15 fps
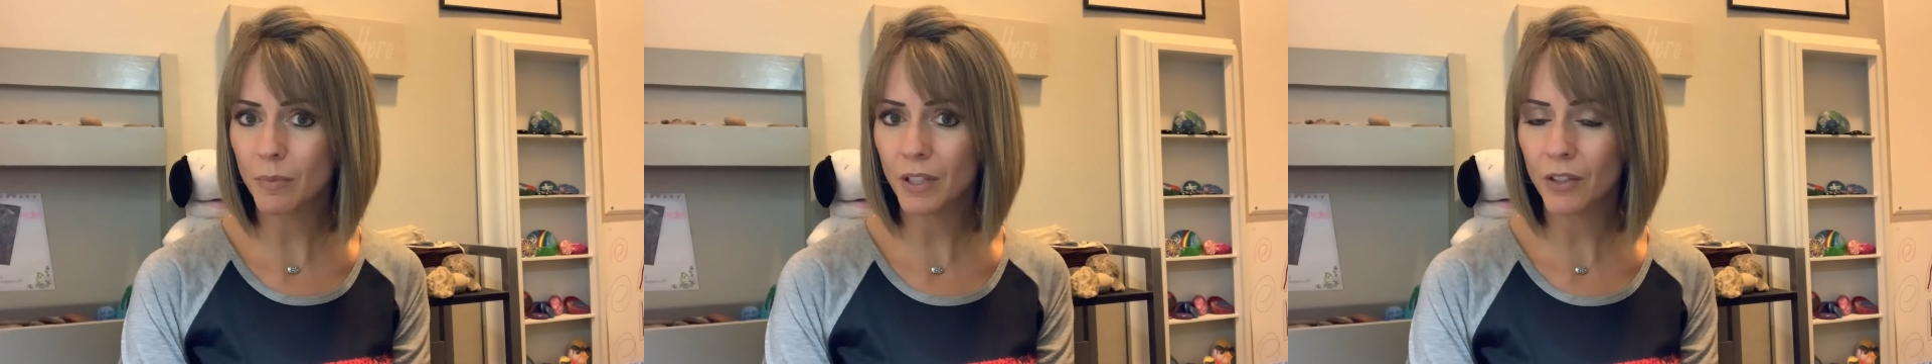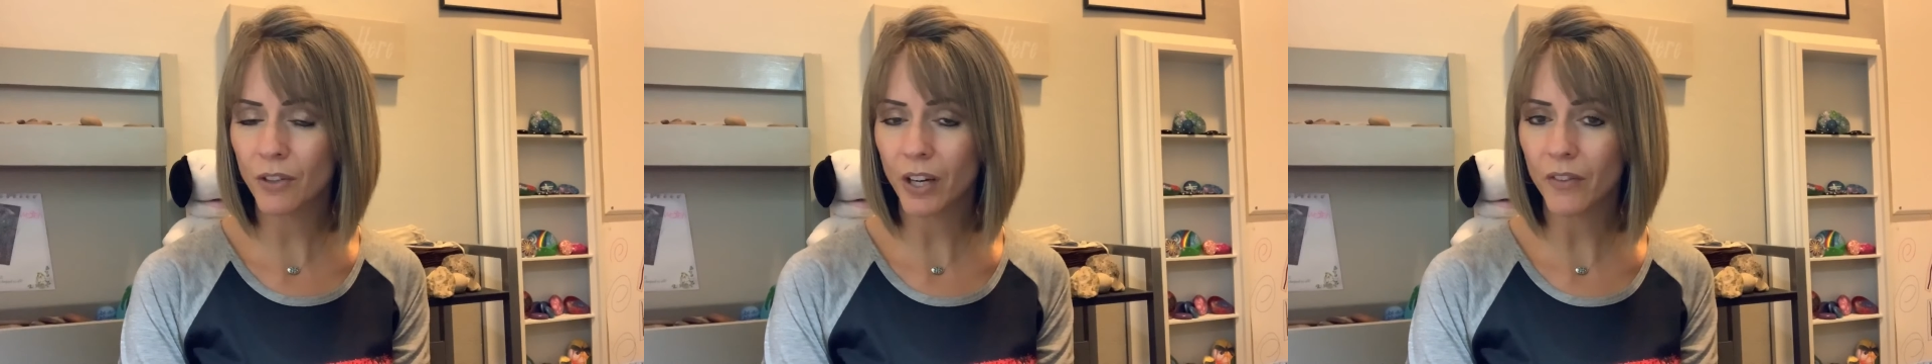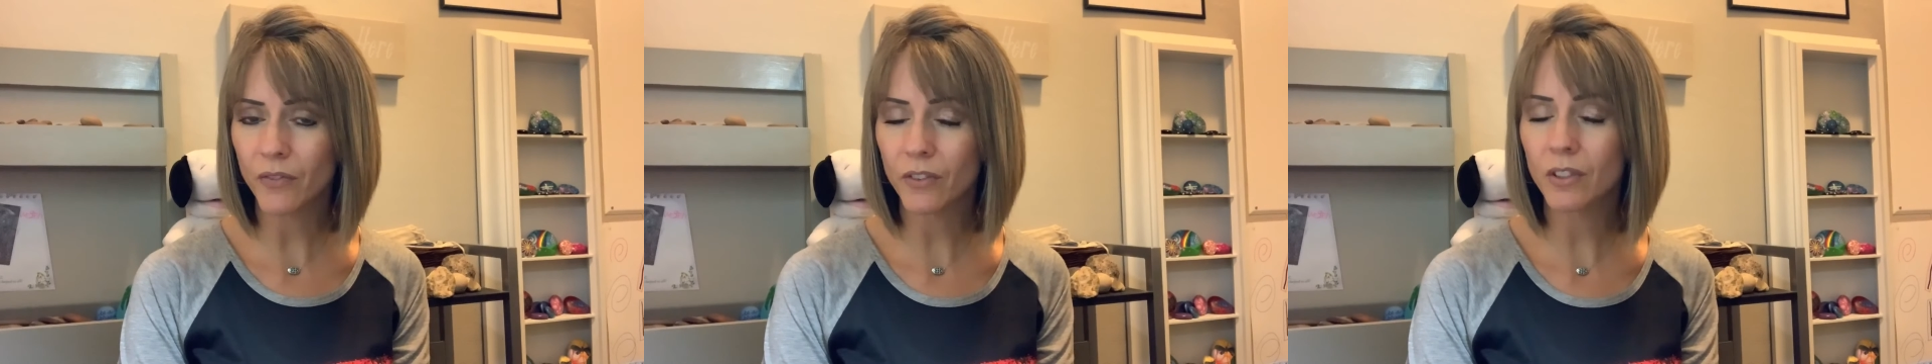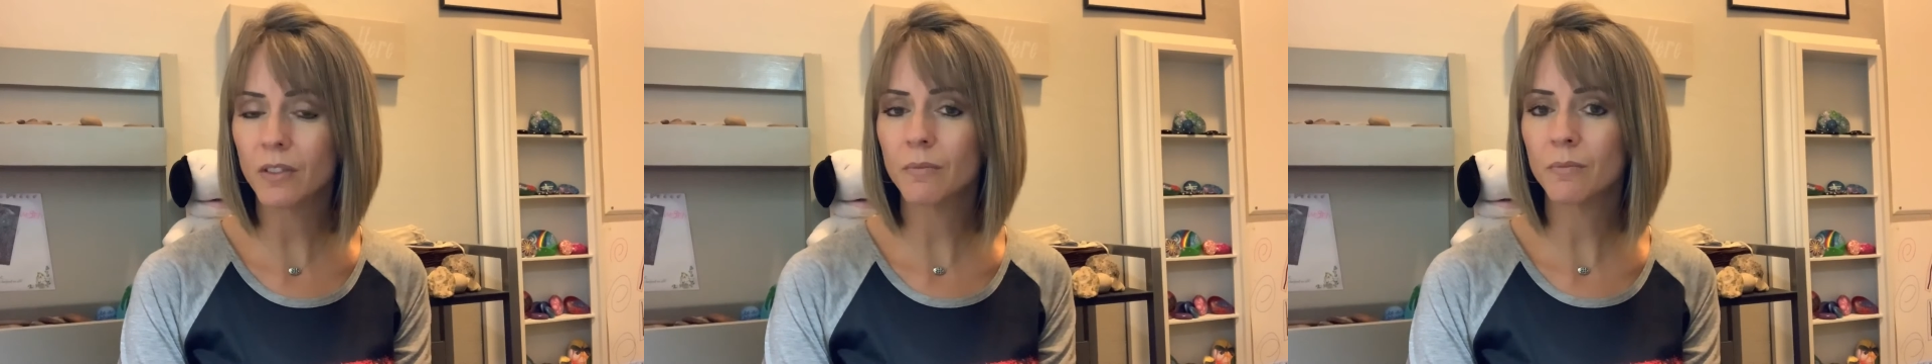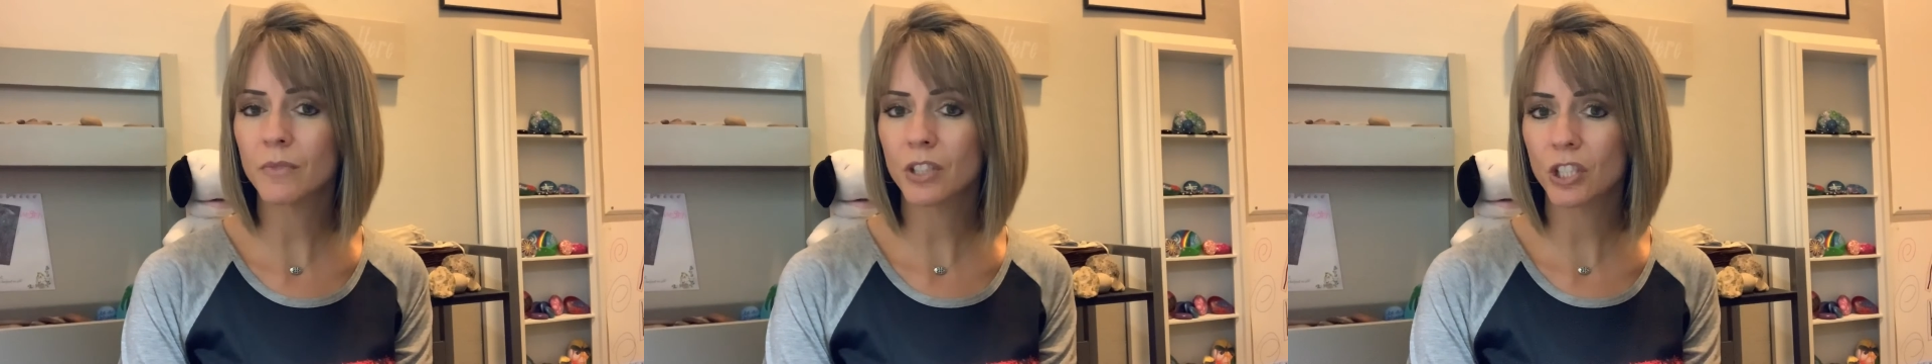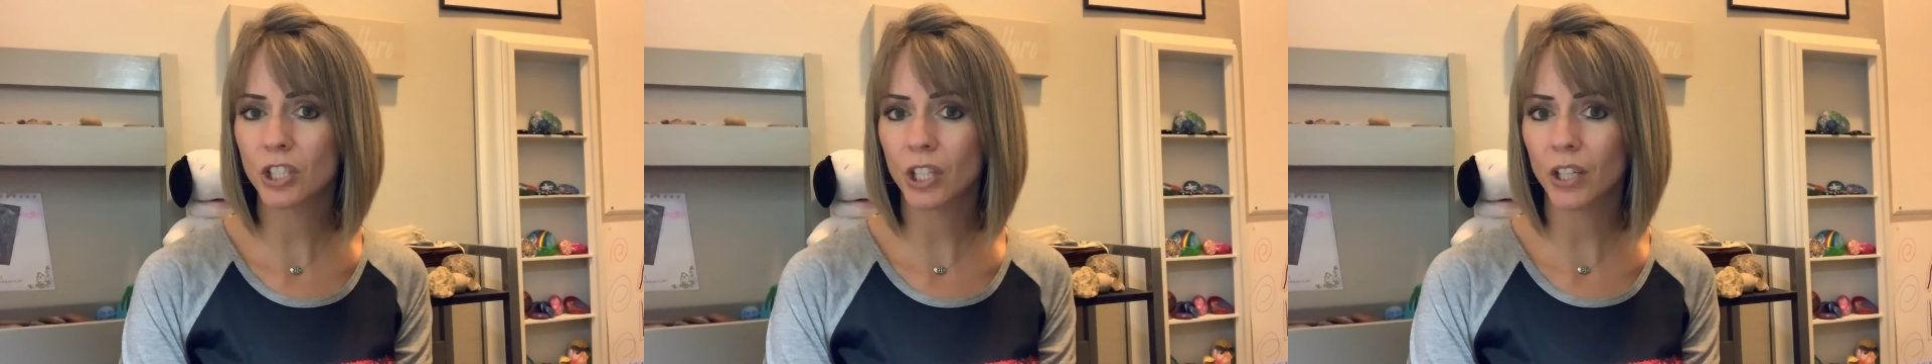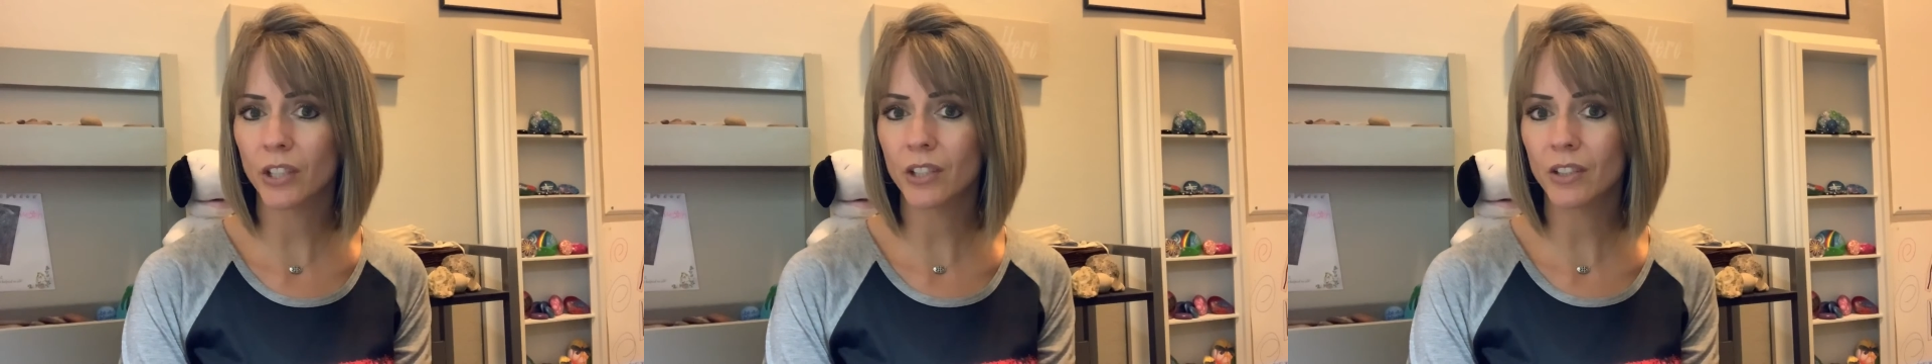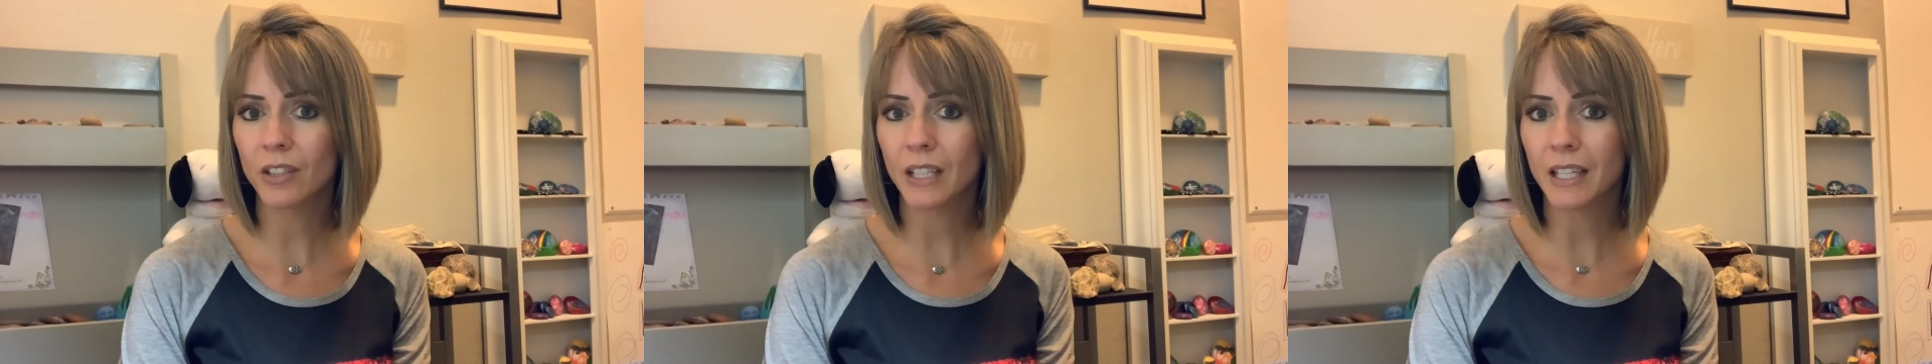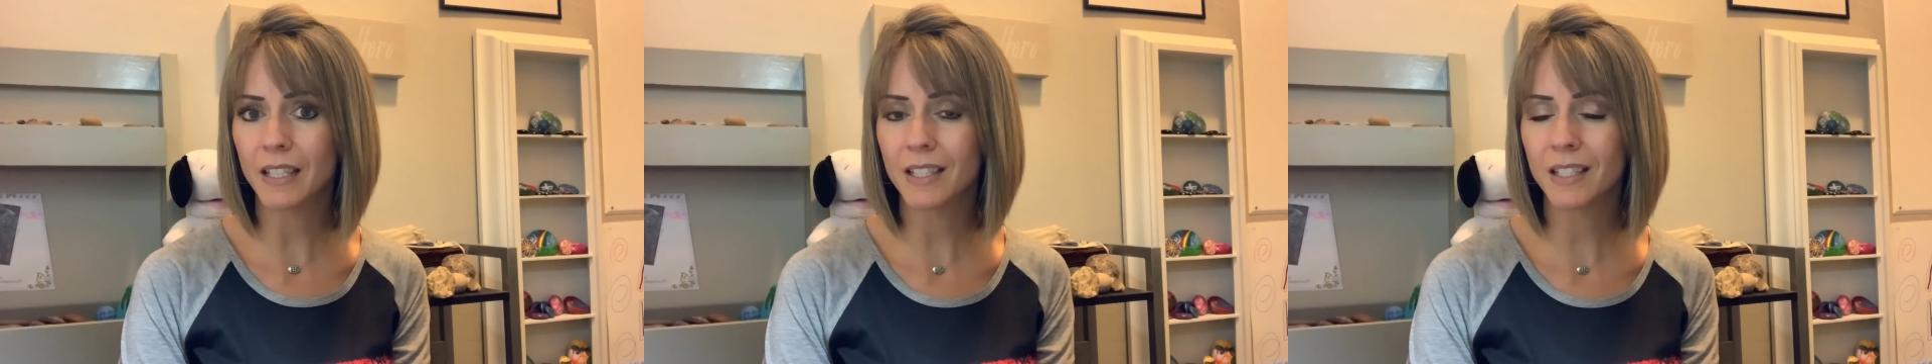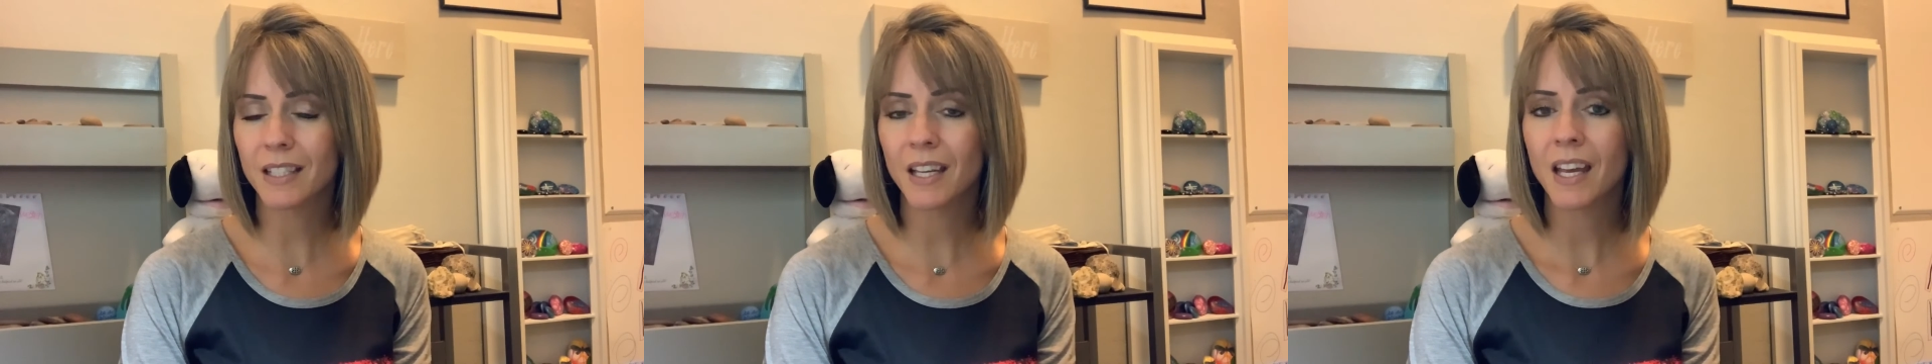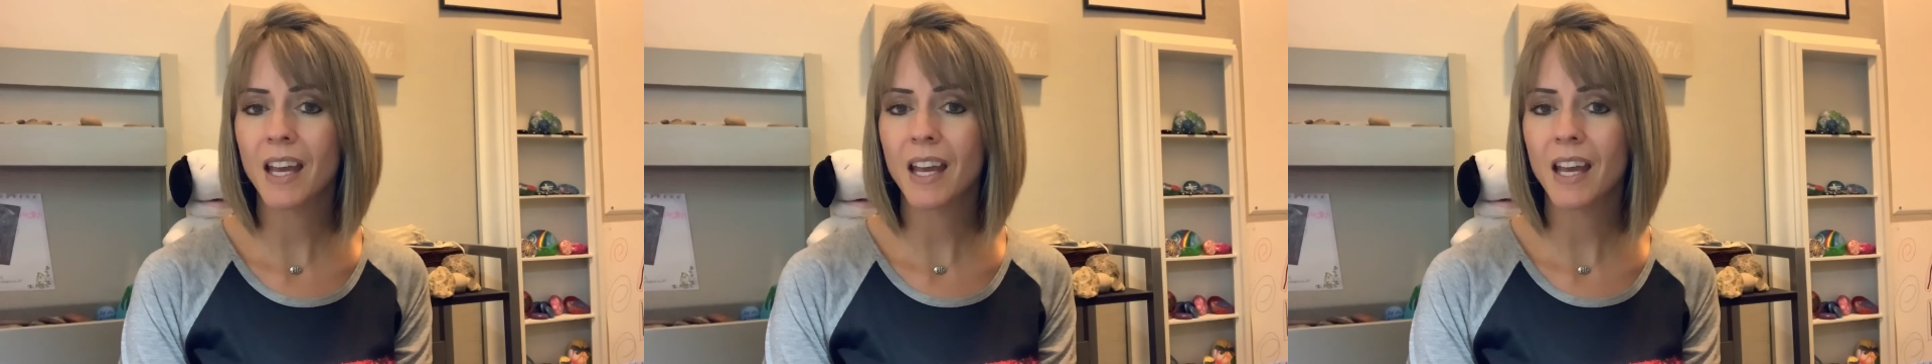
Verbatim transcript: grateful, share your list,